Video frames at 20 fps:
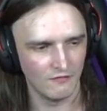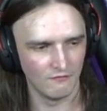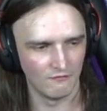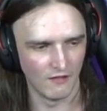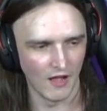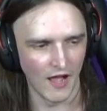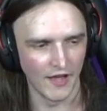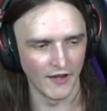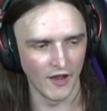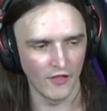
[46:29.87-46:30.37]

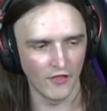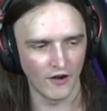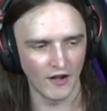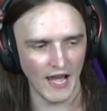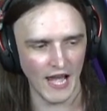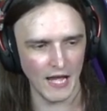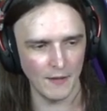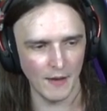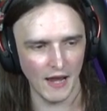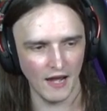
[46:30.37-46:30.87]
Another
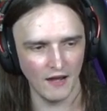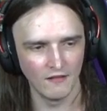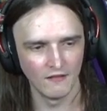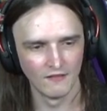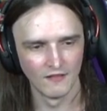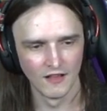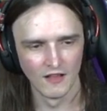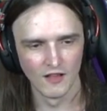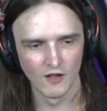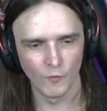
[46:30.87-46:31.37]
Amy.
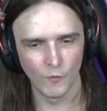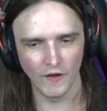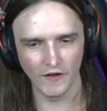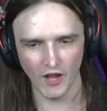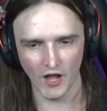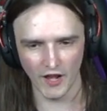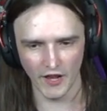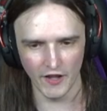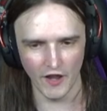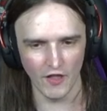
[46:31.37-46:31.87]
We
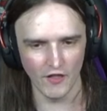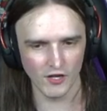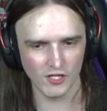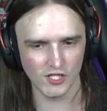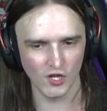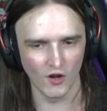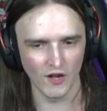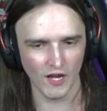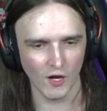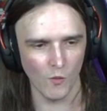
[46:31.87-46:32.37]
got another
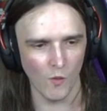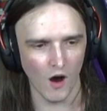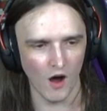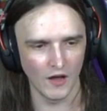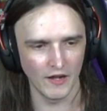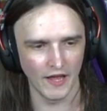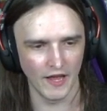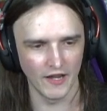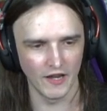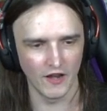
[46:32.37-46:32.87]
Sonic 1
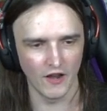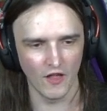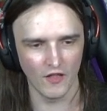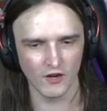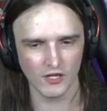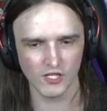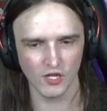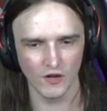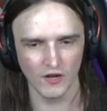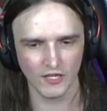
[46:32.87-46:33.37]
and another
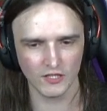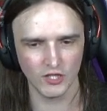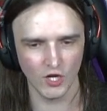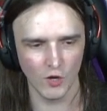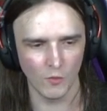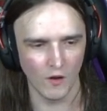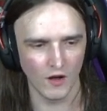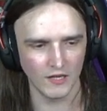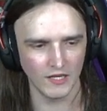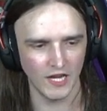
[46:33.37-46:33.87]
Sonic 2
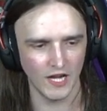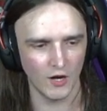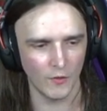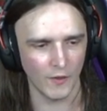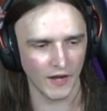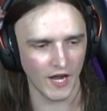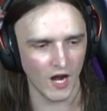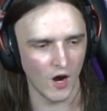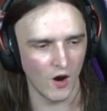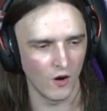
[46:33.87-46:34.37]
one. Here we
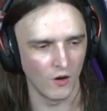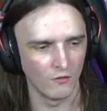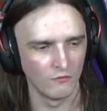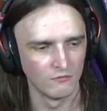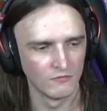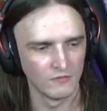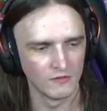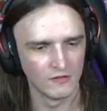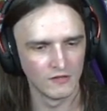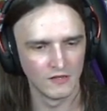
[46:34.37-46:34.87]
go.
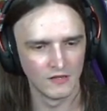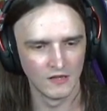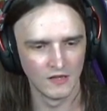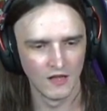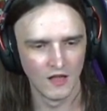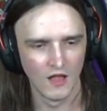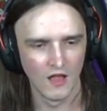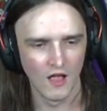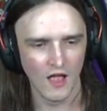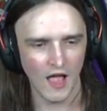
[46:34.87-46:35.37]

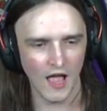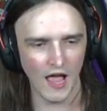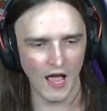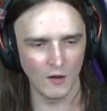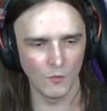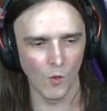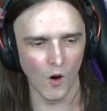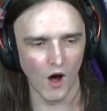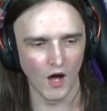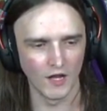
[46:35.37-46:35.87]
And
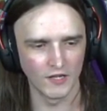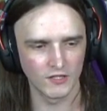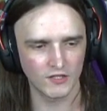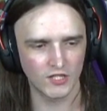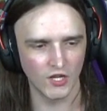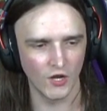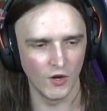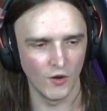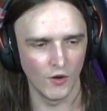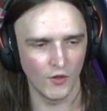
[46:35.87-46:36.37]
1,
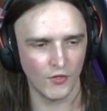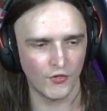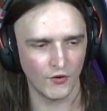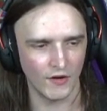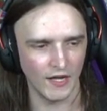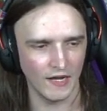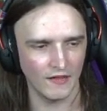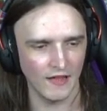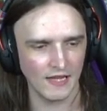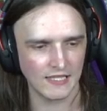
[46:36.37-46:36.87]
2,
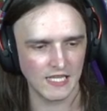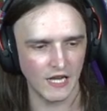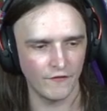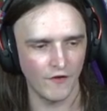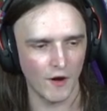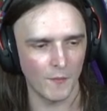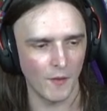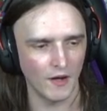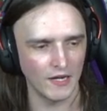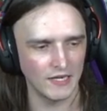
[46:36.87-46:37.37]
3. Let's see if our
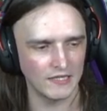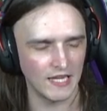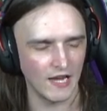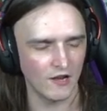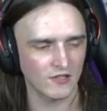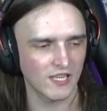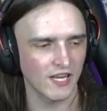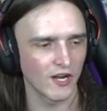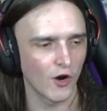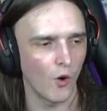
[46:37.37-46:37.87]
buddy Tails
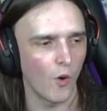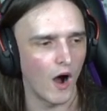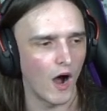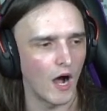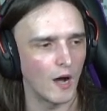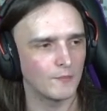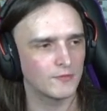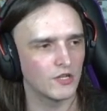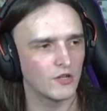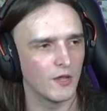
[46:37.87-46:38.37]
can go
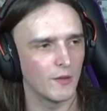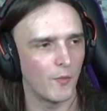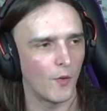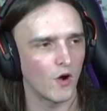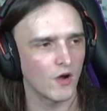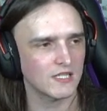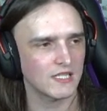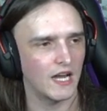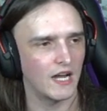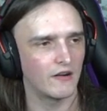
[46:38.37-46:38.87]
up to the
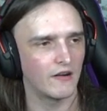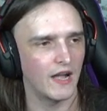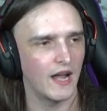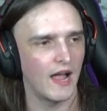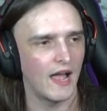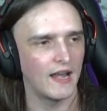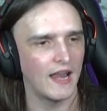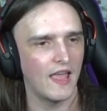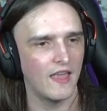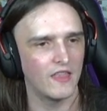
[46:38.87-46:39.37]
boss area
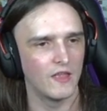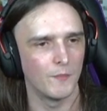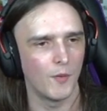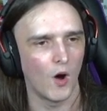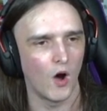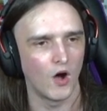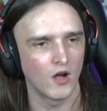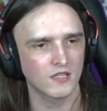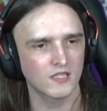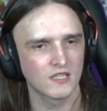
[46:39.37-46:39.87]
and hit the
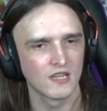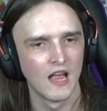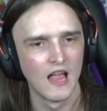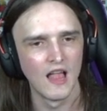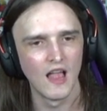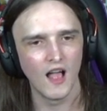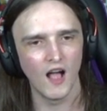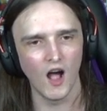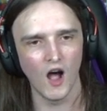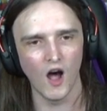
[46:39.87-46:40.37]
boss.
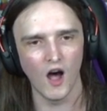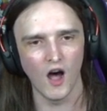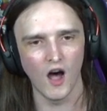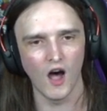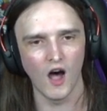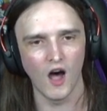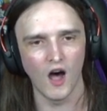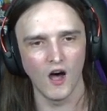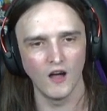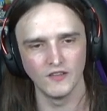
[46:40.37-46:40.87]

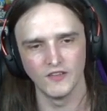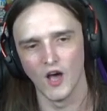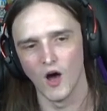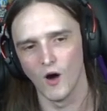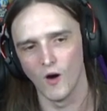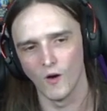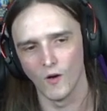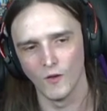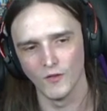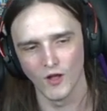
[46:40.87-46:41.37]
Oh,
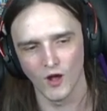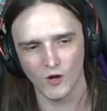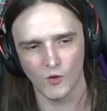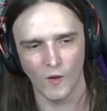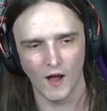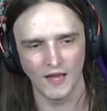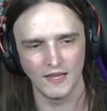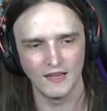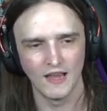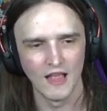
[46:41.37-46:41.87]
no, not
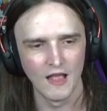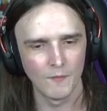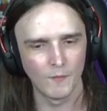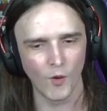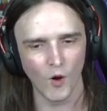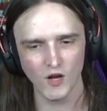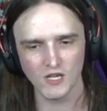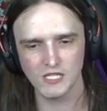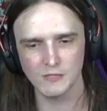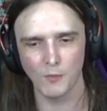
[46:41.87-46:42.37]
quite.
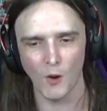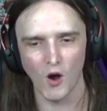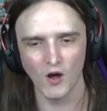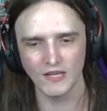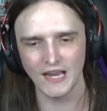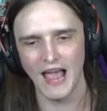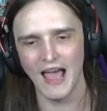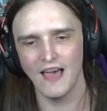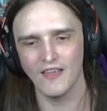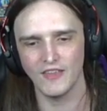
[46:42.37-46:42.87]
Boss spawned
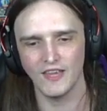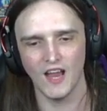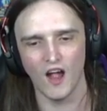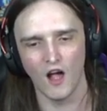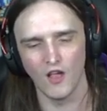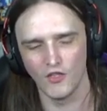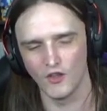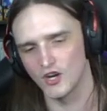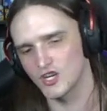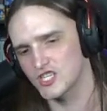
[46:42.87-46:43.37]
at the
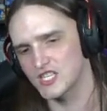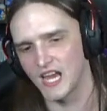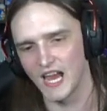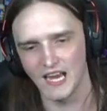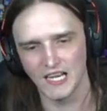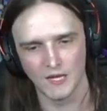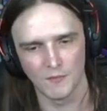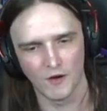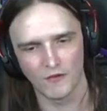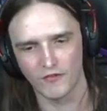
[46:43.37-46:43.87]
other side,
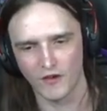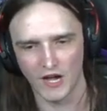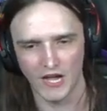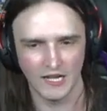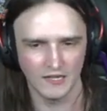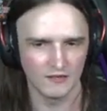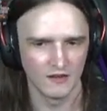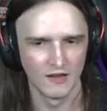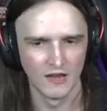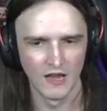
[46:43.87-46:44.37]
I'm afraid,
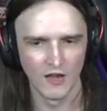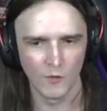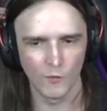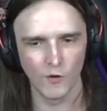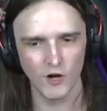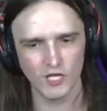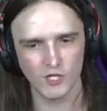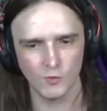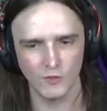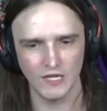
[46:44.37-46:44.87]

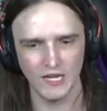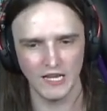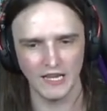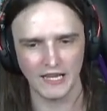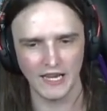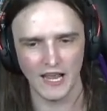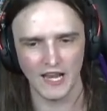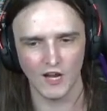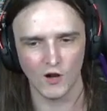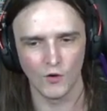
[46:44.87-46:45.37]
which we didn't
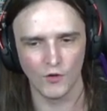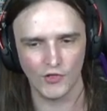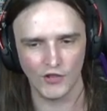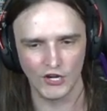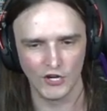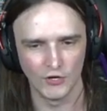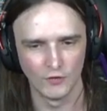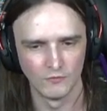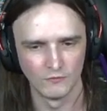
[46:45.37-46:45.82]
get to go through.